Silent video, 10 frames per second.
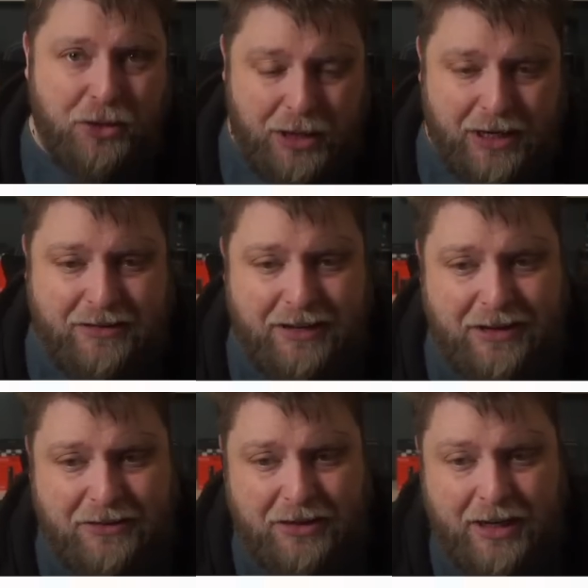your
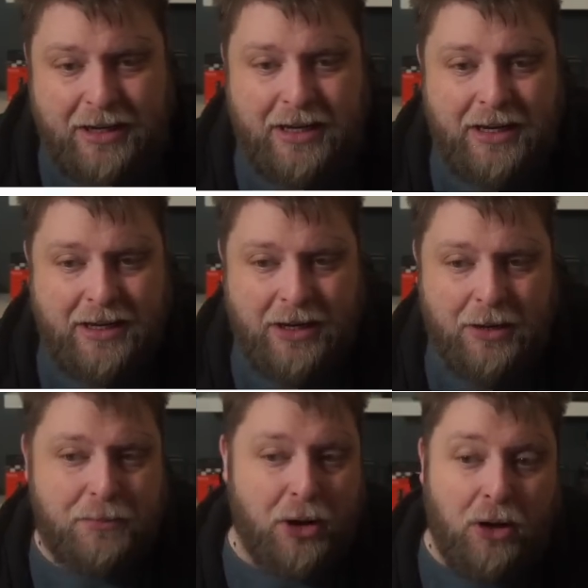tits in.
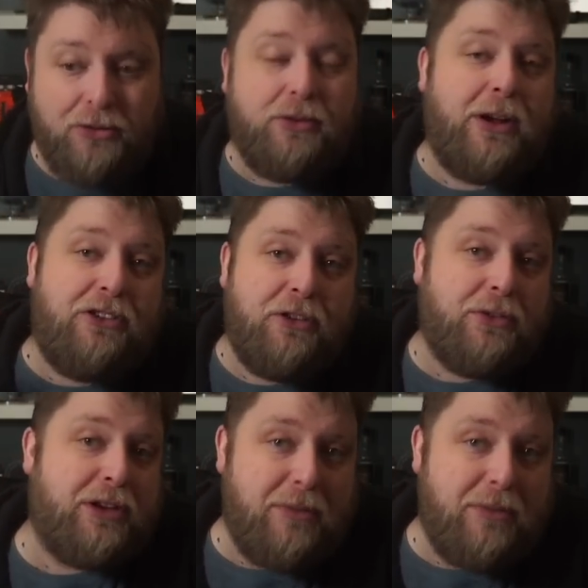But also it's using